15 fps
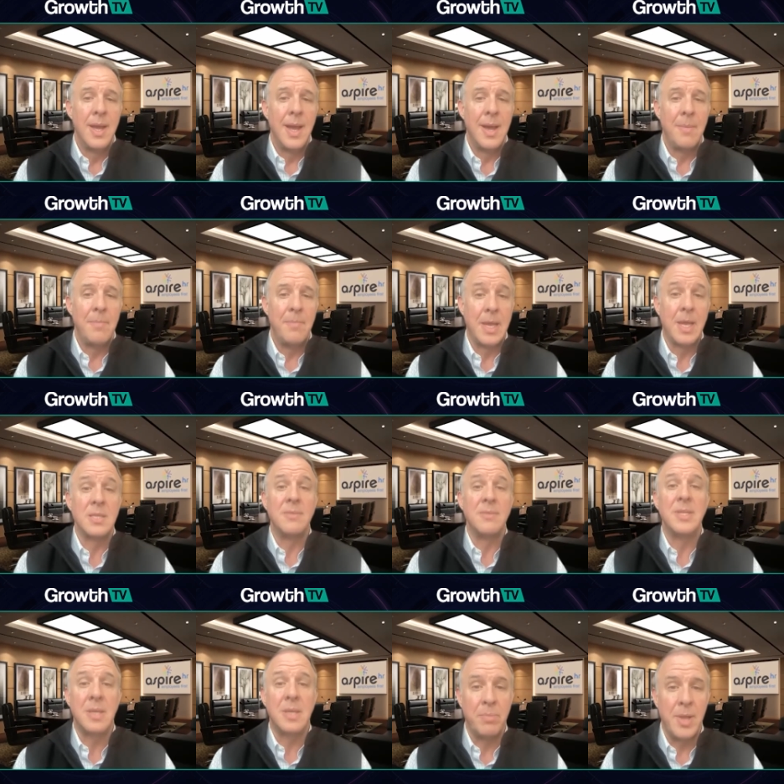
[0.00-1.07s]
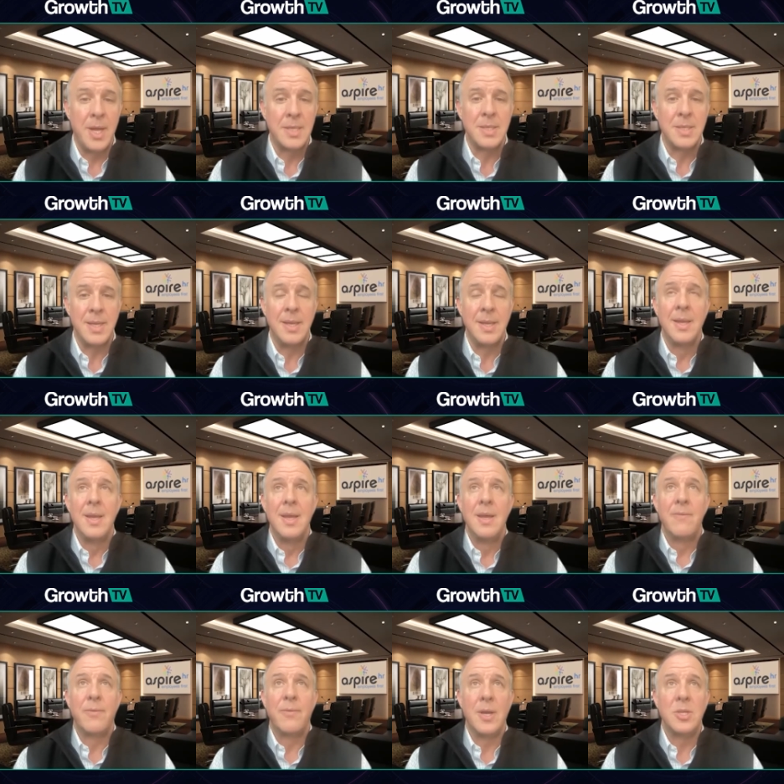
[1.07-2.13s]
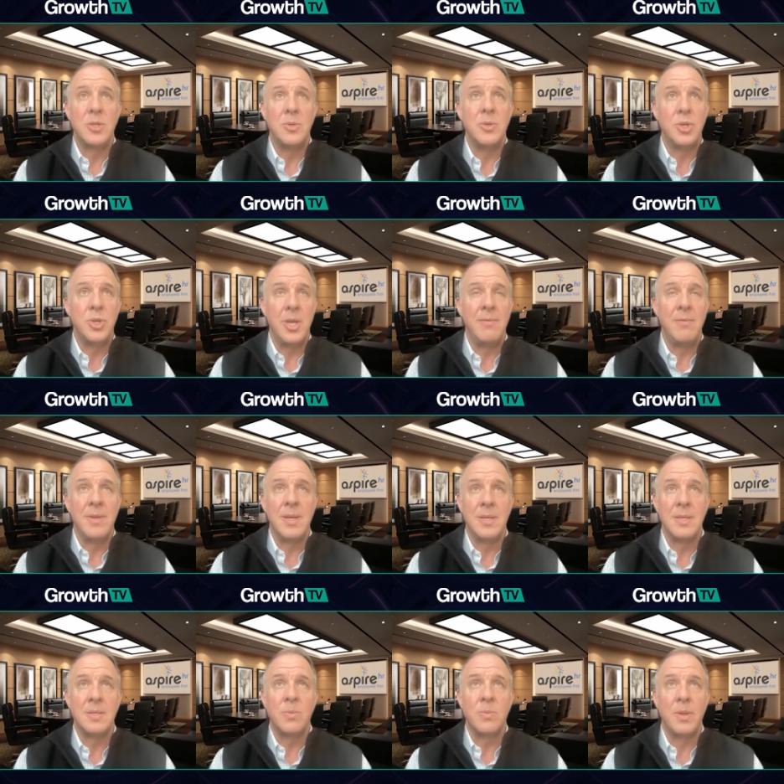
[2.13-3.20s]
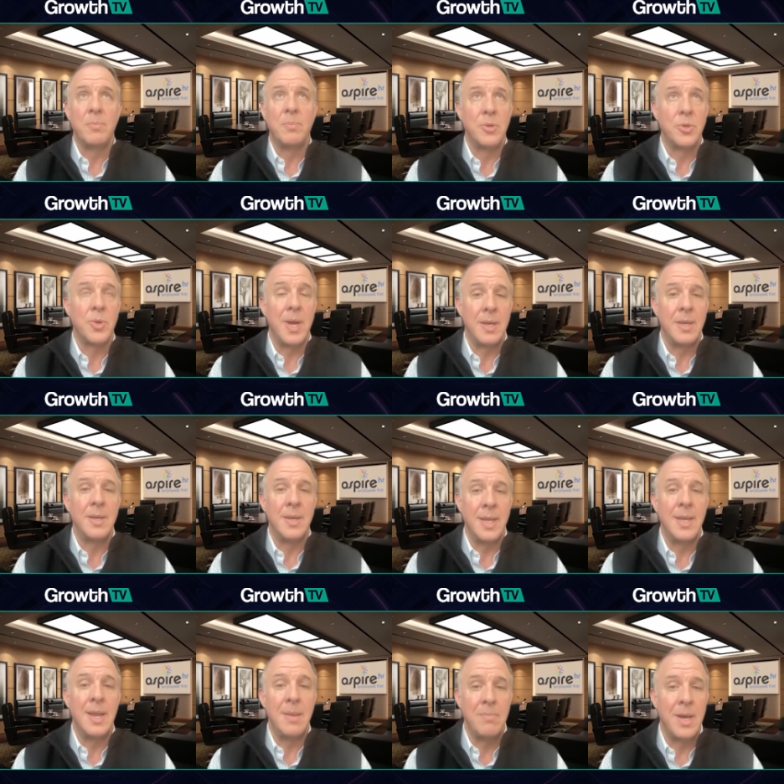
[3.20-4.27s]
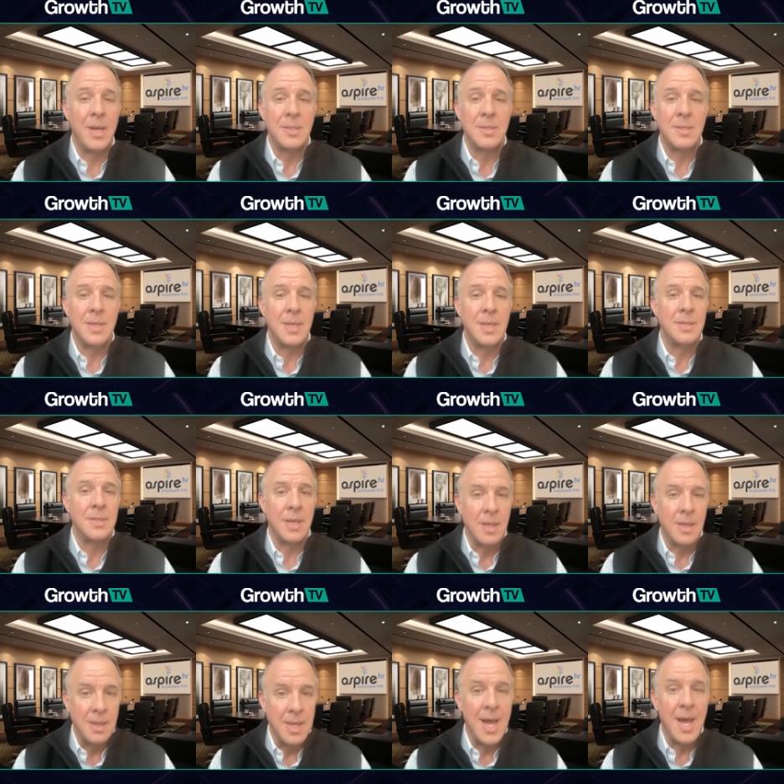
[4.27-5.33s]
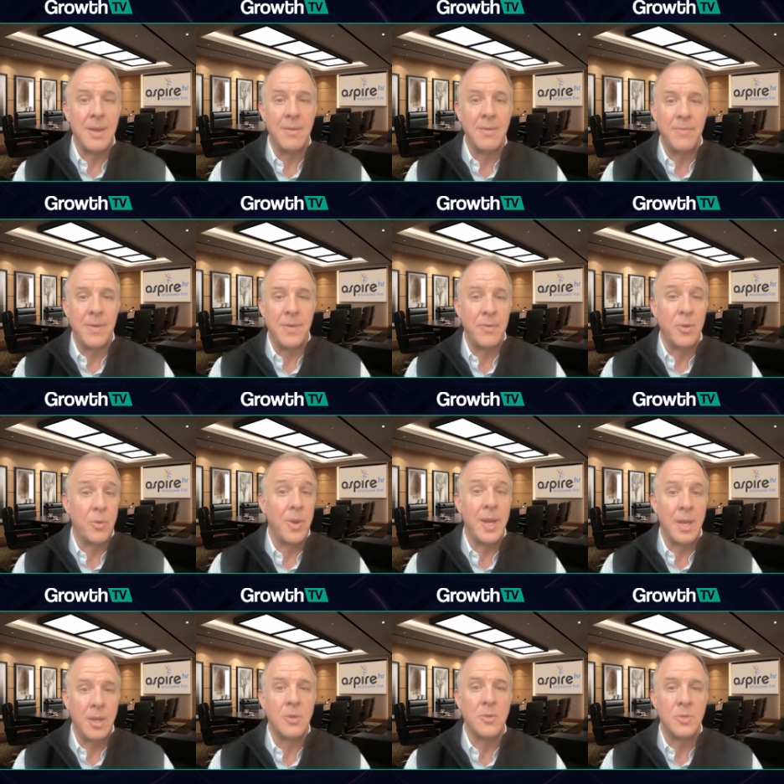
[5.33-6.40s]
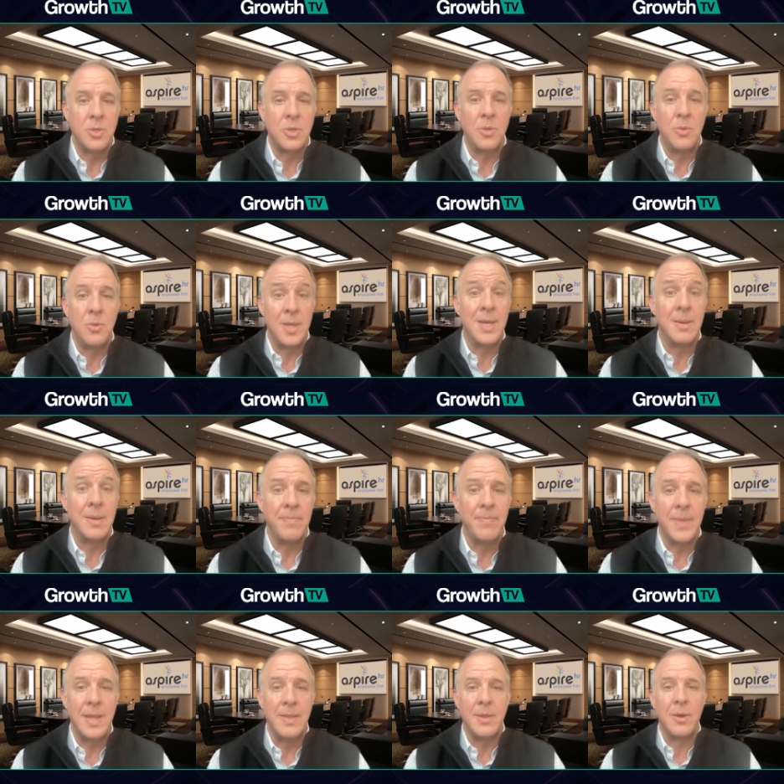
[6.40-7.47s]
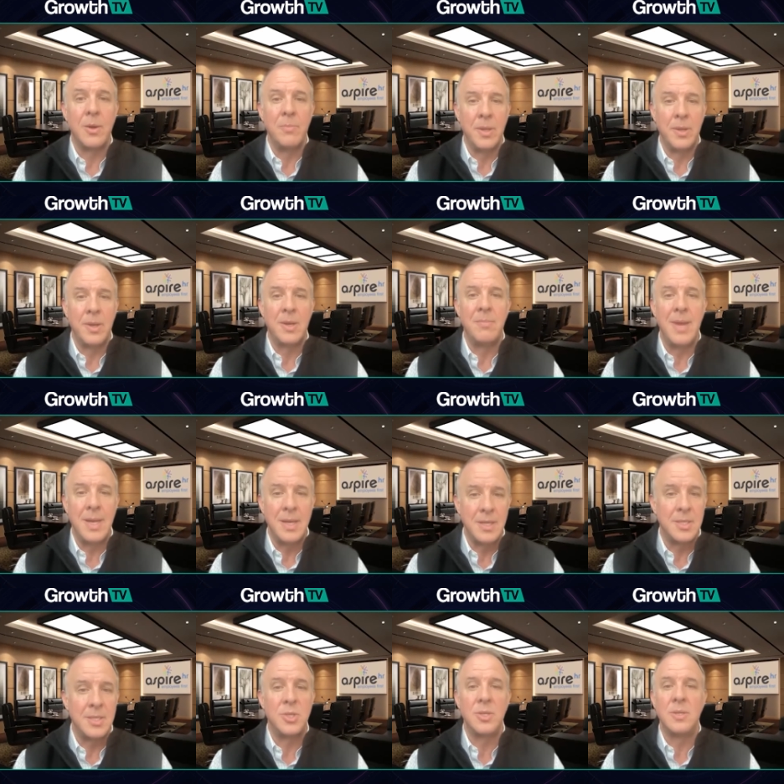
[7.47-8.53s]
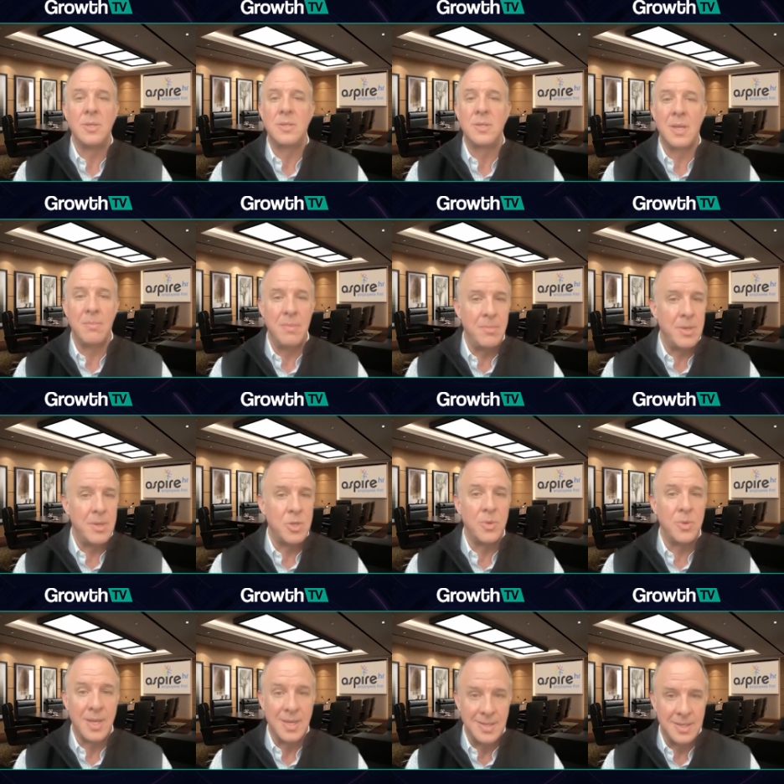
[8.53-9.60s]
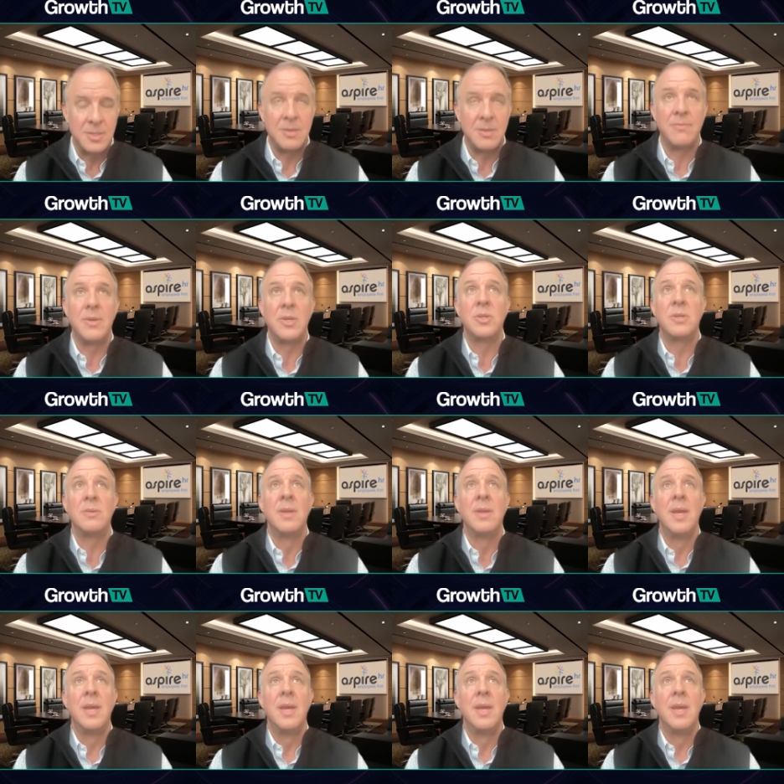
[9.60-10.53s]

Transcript: um, mm-hmm. because of its complexity. For us to achieve this with Blue Triton in, in eight months is a lot of, of the credit goes to them and their ability to make decisions, commitment to a consistent vision,